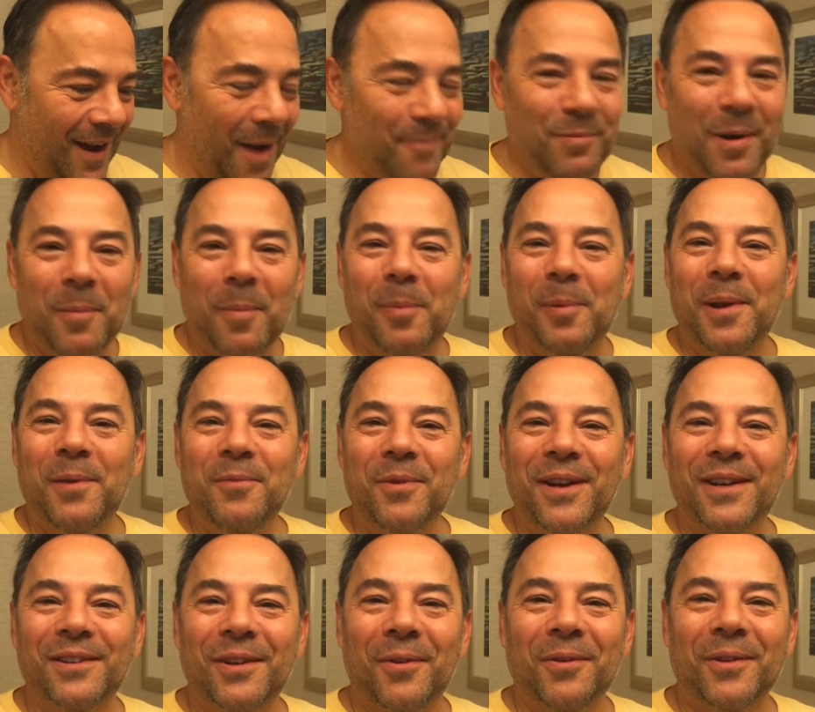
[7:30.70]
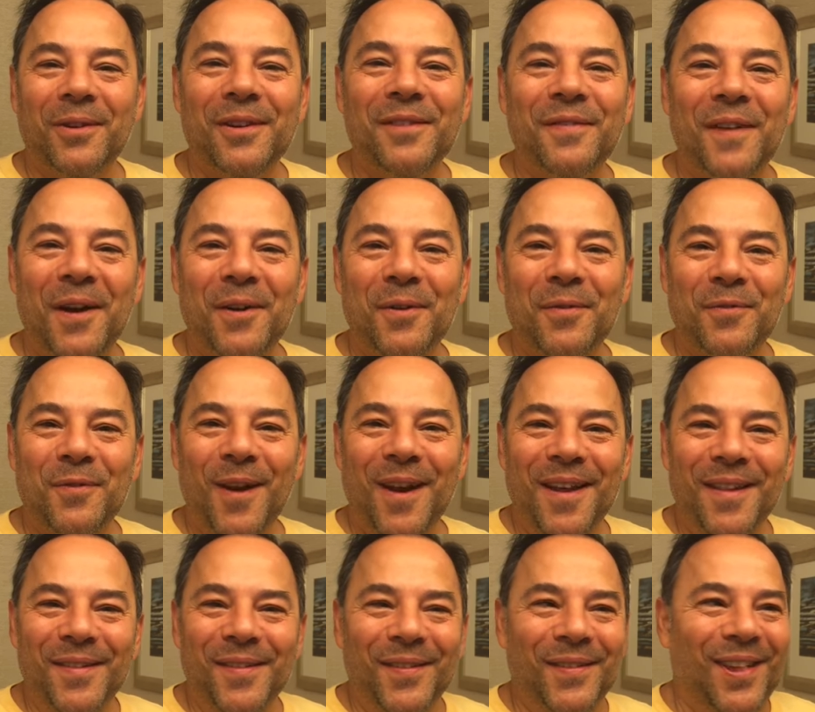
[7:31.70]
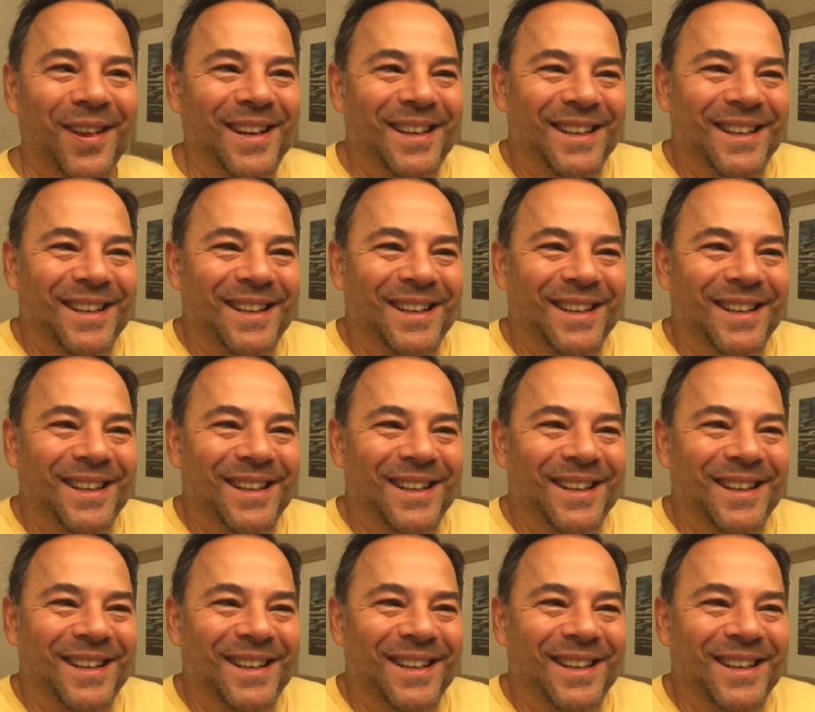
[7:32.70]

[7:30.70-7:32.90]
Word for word: I probably would have told her to invite her friends.